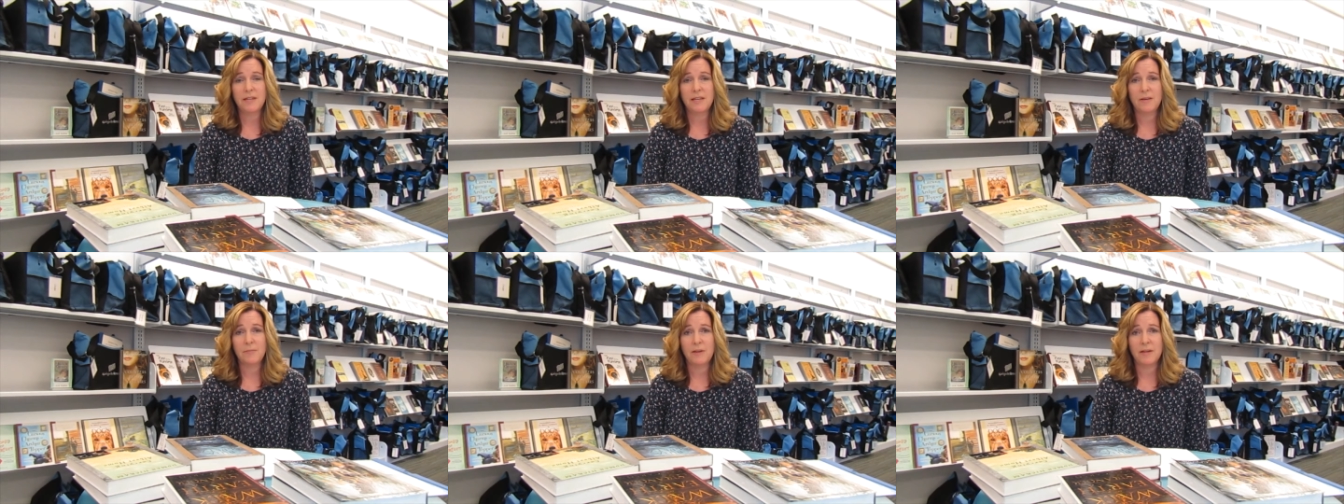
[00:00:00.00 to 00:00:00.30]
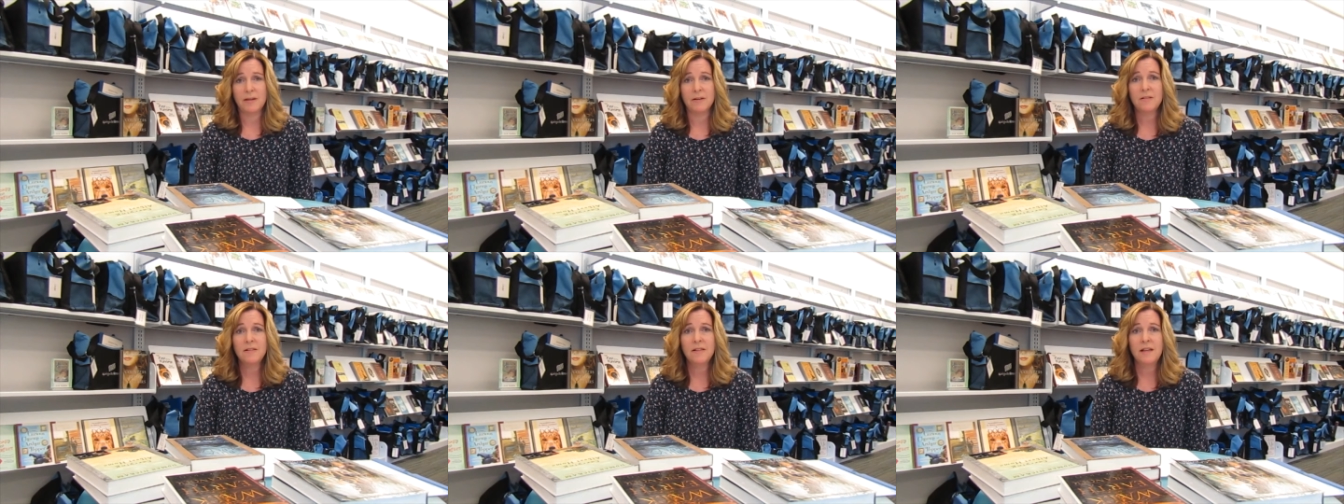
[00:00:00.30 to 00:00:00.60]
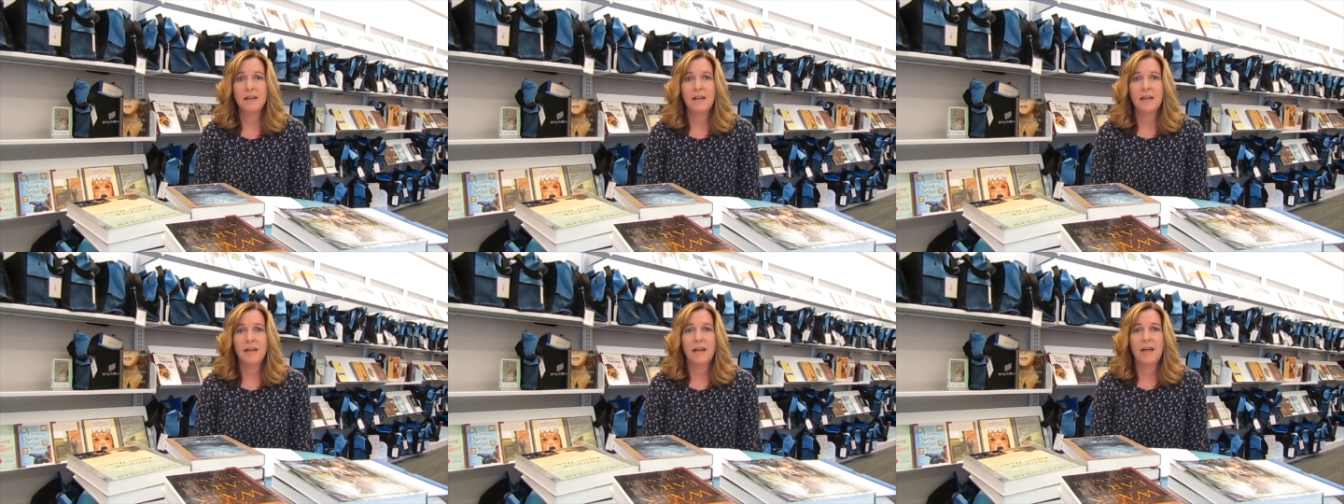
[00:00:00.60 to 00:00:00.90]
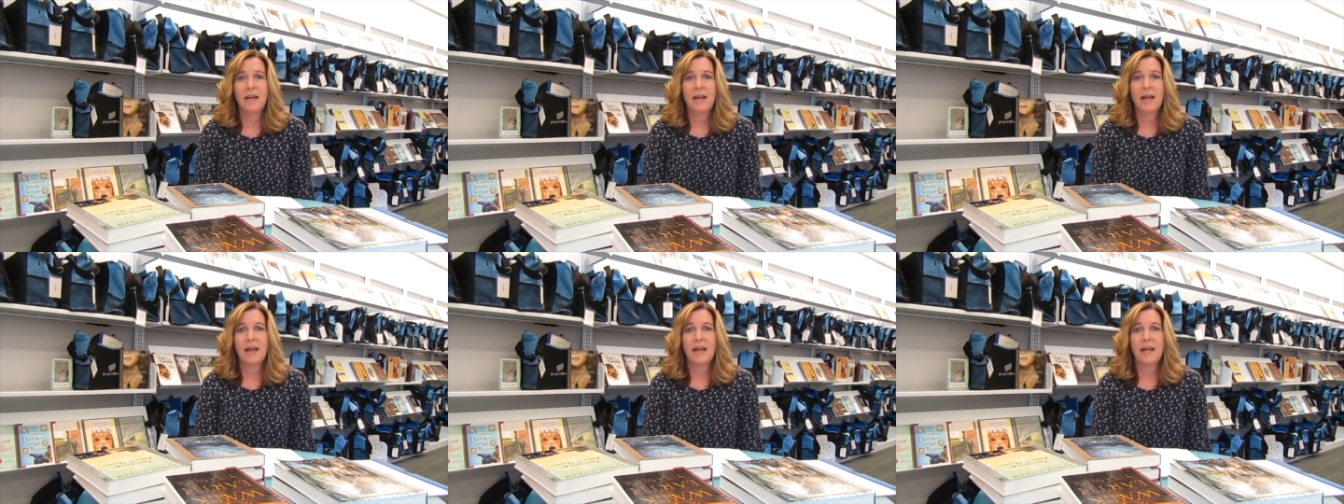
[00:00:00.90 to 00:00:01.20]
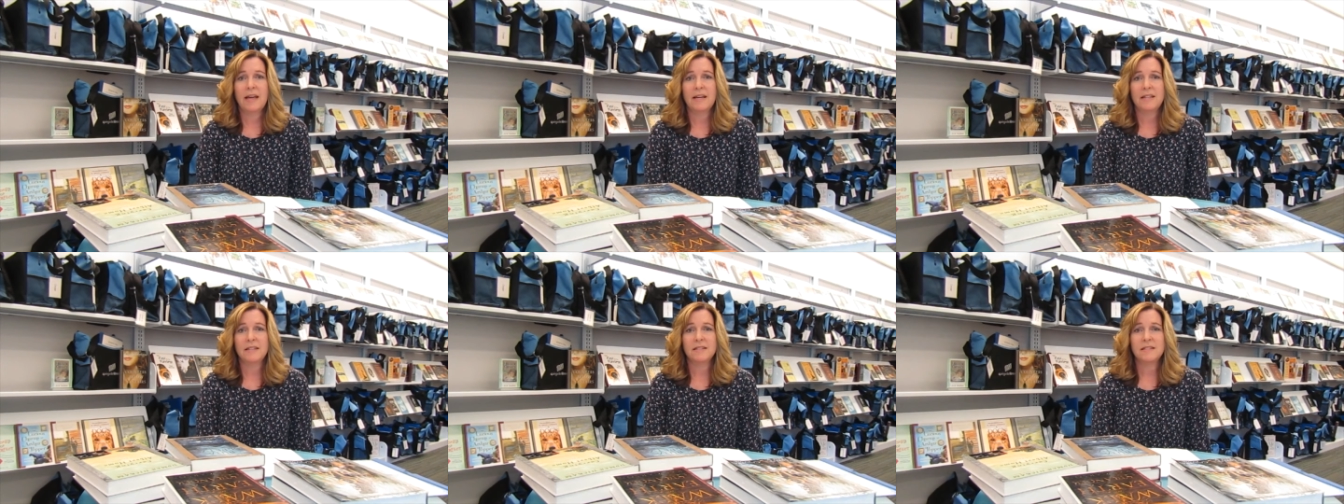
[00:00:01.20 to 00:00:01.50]
email
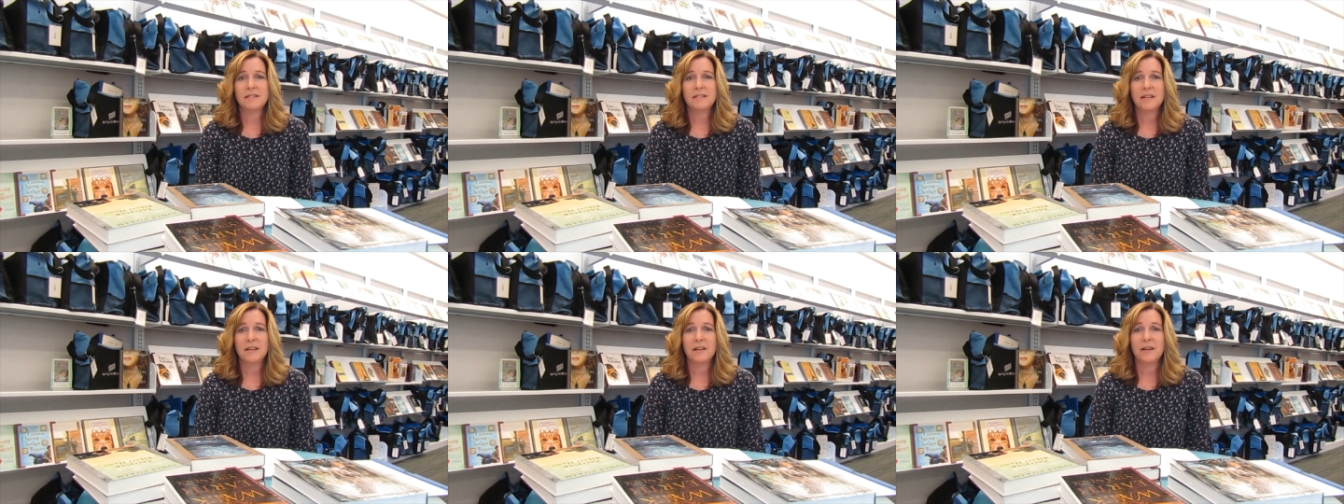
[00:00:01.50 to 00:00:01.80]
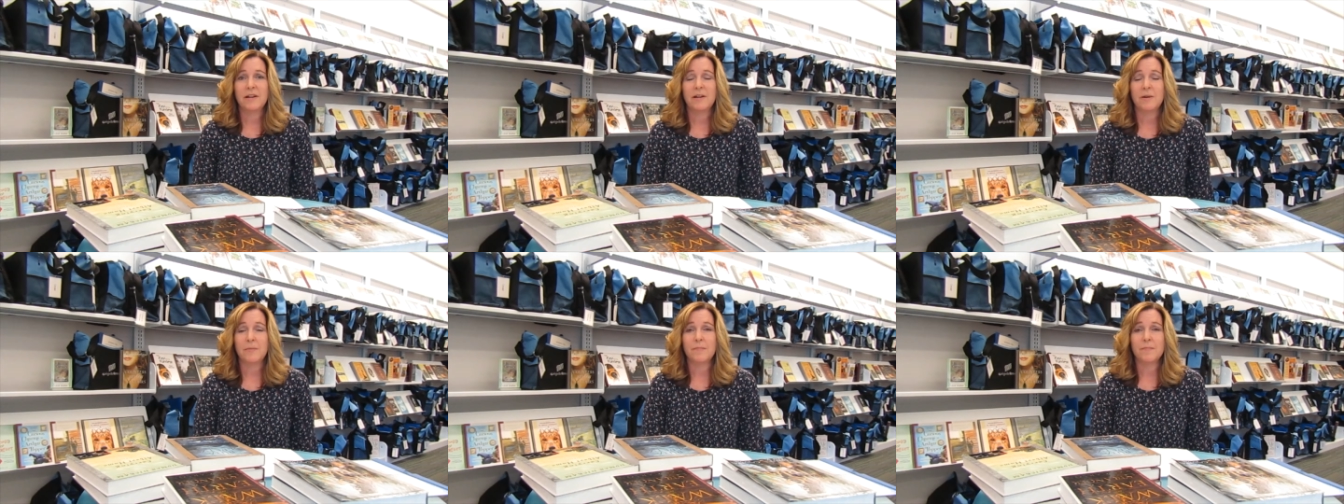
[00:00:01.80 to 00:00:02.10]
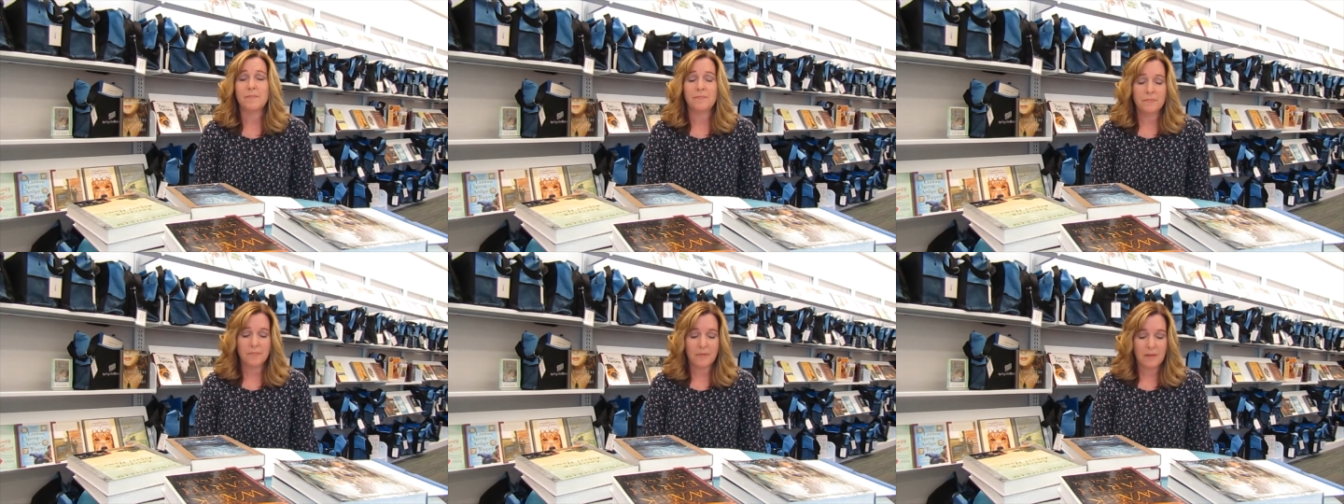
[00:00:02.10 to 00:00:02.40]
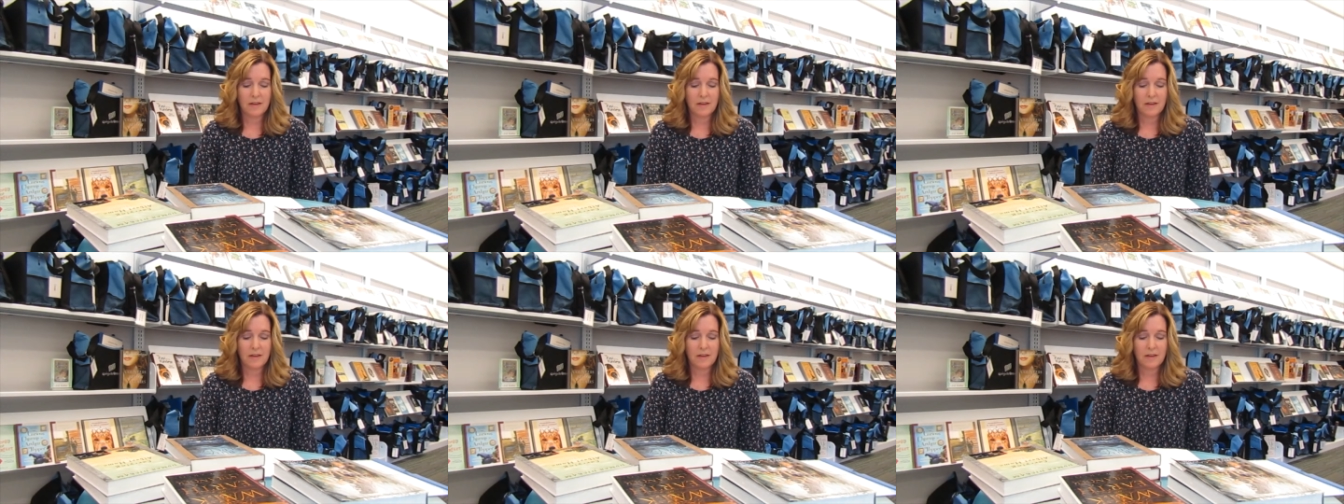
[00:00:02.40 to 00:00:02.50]
and um,